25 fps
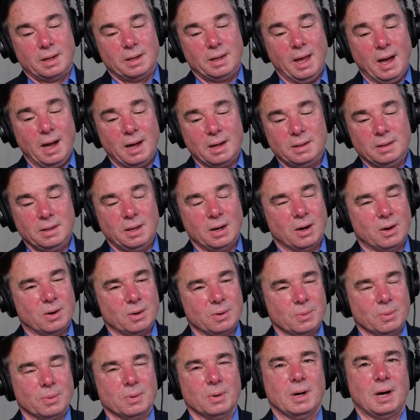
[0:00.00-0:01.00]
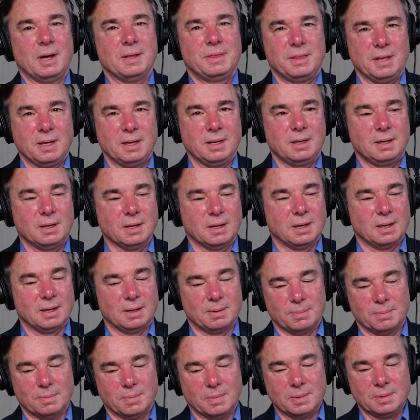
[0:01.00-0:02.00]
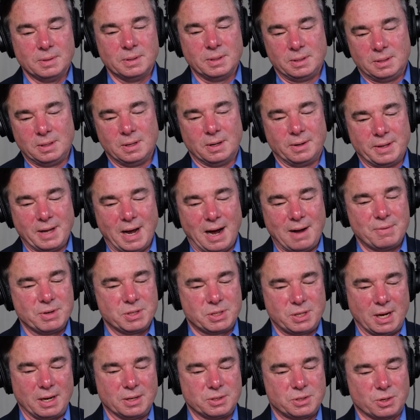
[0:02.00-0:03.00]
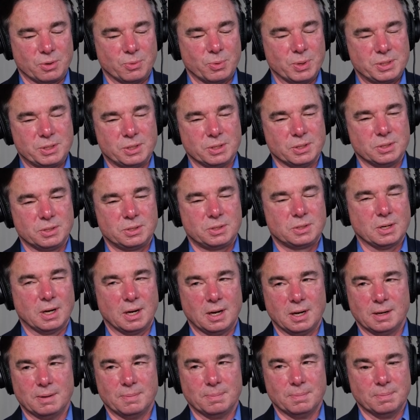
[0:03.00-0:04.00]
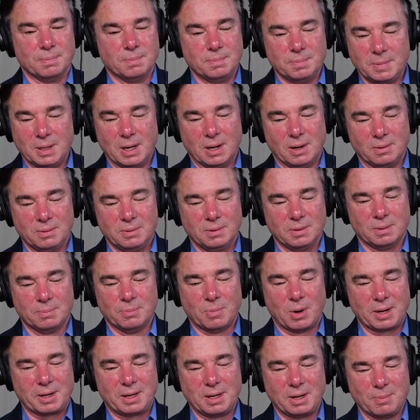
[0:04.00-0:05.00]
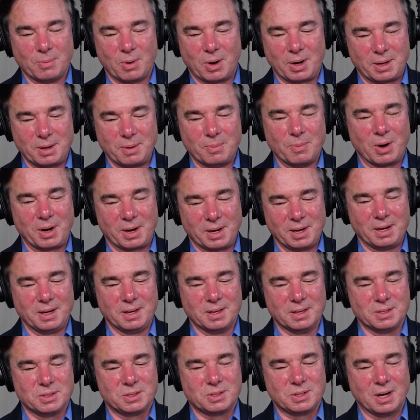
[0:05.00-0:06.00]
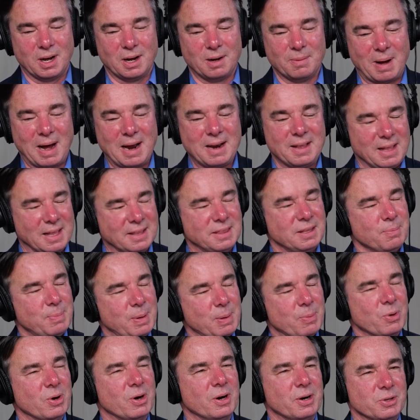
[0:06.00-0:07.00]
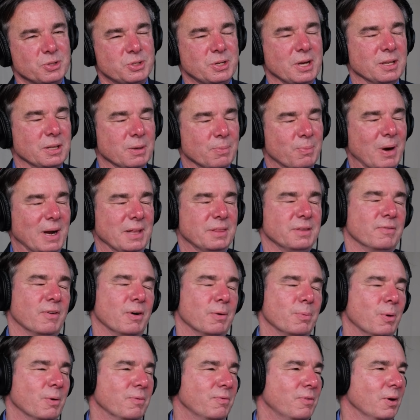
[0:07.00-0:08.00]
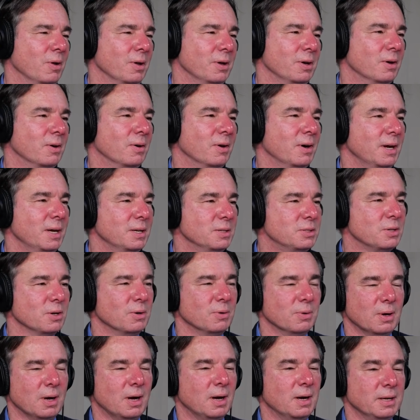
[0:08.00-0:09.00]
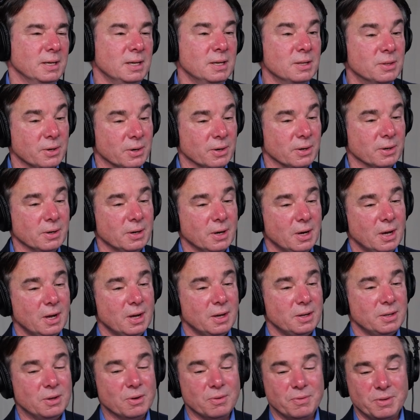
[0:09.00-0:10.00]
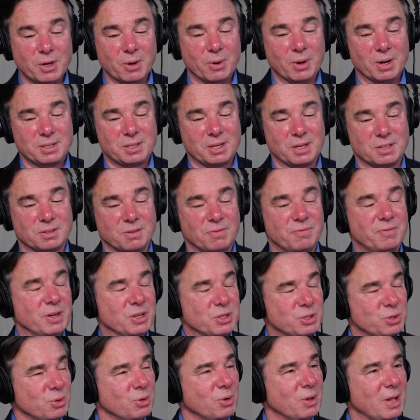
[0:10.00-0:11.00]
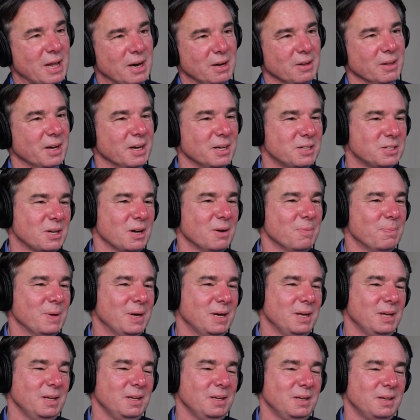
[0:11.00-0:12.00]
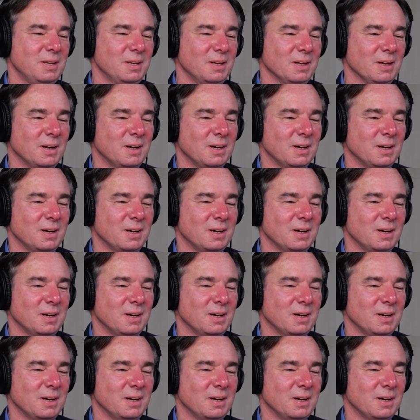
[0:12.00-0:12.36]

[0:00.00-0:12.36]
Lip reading: Yeah, I think the obvious answer, which is marketing is I think people don't understand the breadth of our portfolio, right? So either you view us as a visual analytics company